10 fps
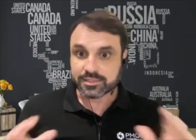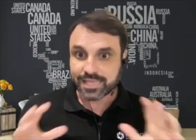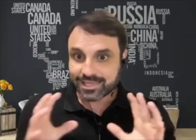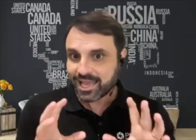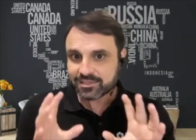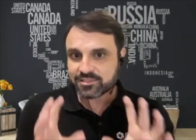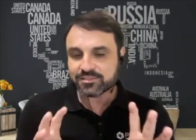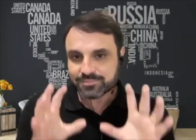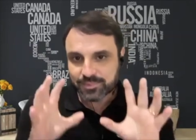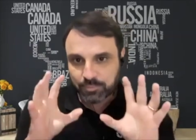That's
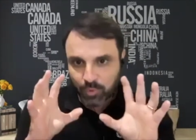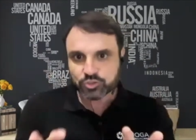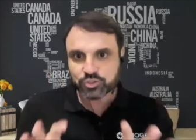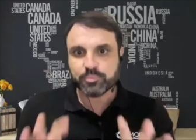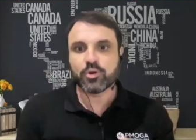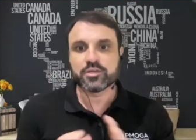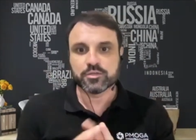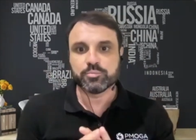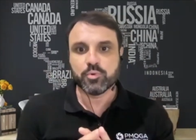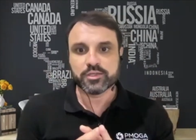the most
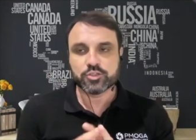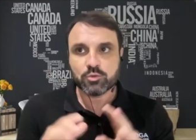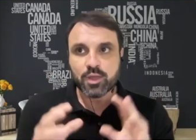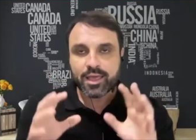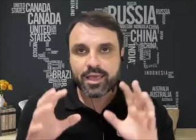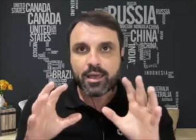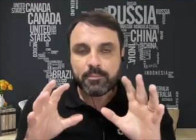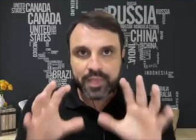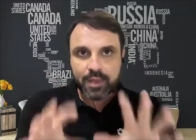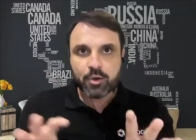important point. So
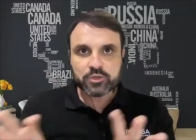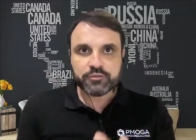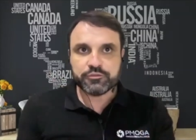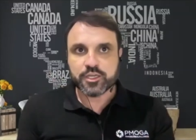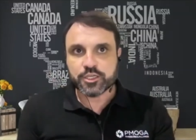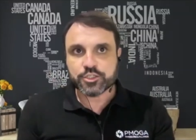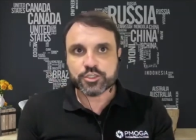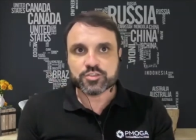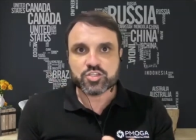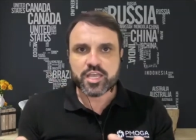PMO
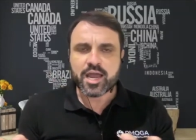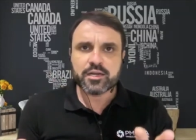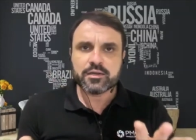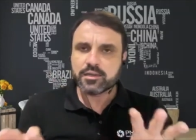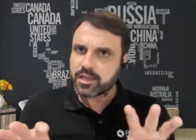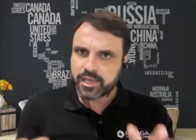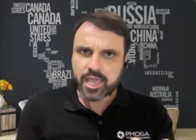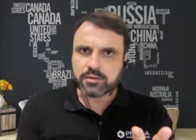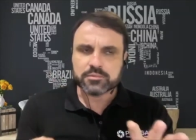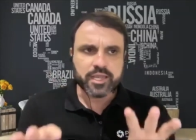definitions, they are
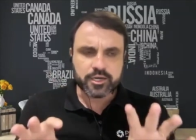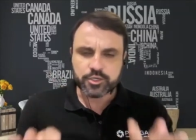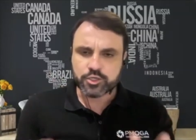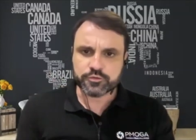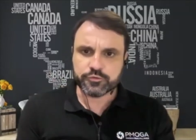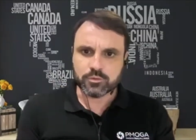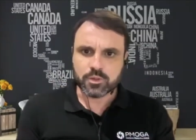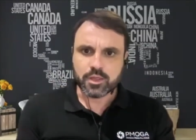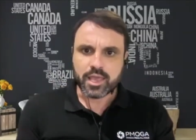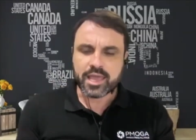useful.
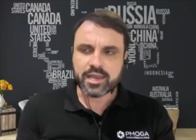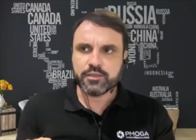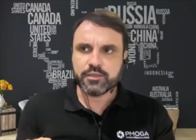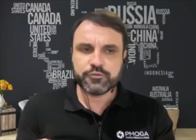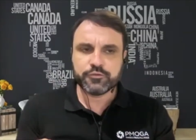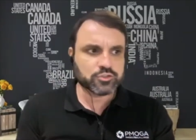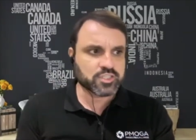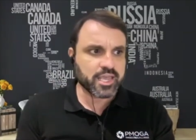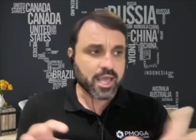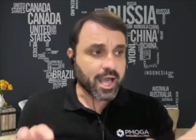And if you
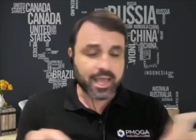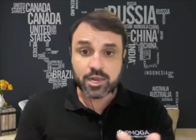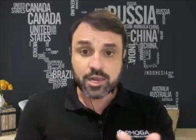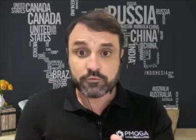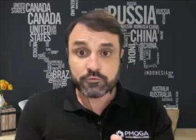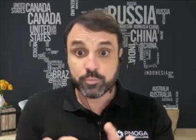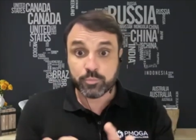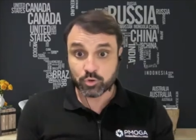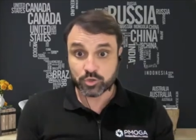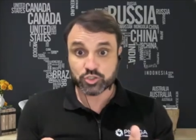take, I love
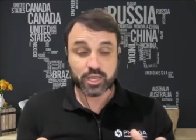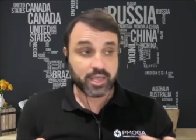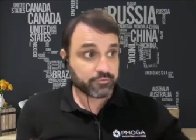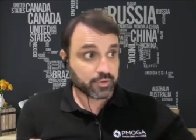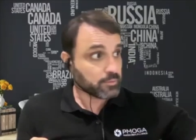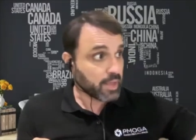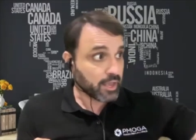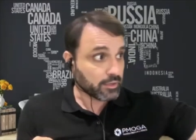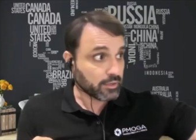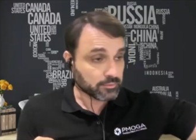books. I have it in
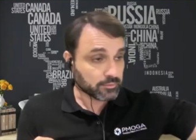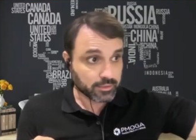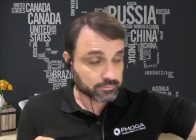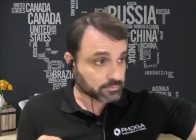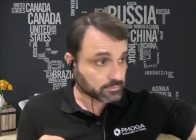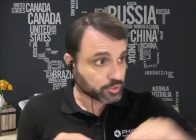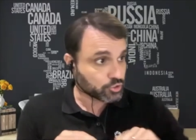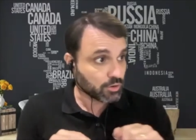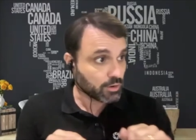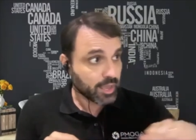my
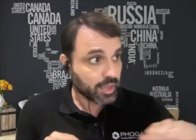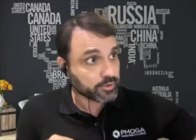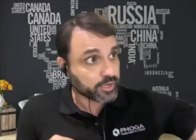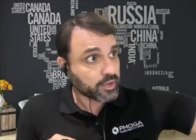personal library.